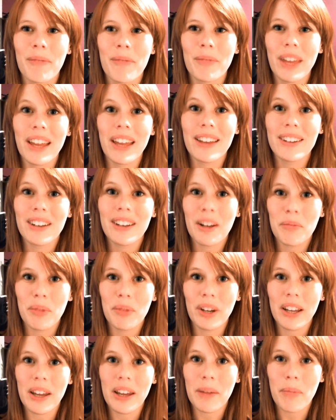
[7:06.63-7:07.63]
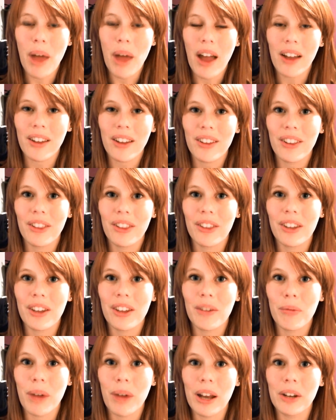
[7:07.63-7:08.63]
They ended up bringing back
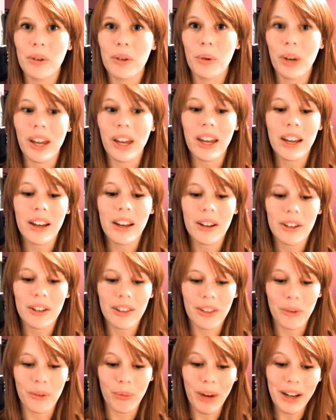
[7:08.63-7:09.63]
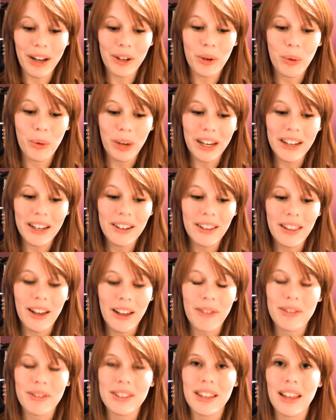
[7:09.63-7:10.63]
the Red Queen. The Red Queen,
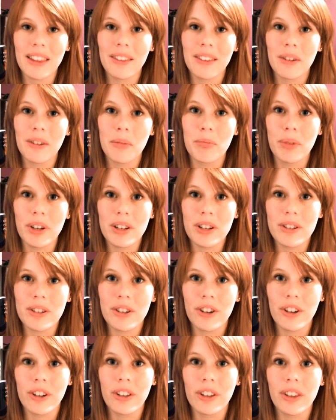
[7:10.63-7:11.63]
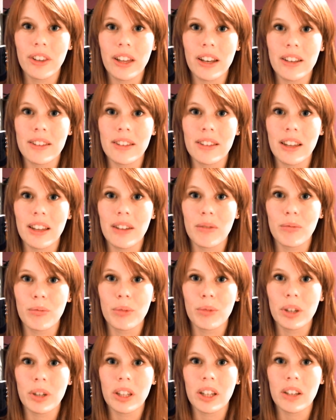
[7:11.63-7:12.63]
that was that little British girl that is like
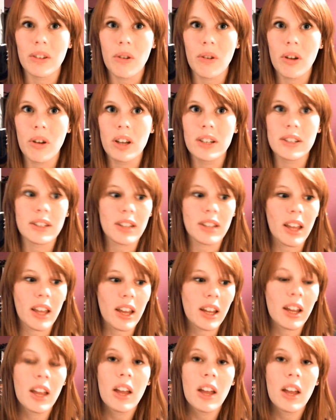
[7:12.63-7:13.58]
really annoying. She's like,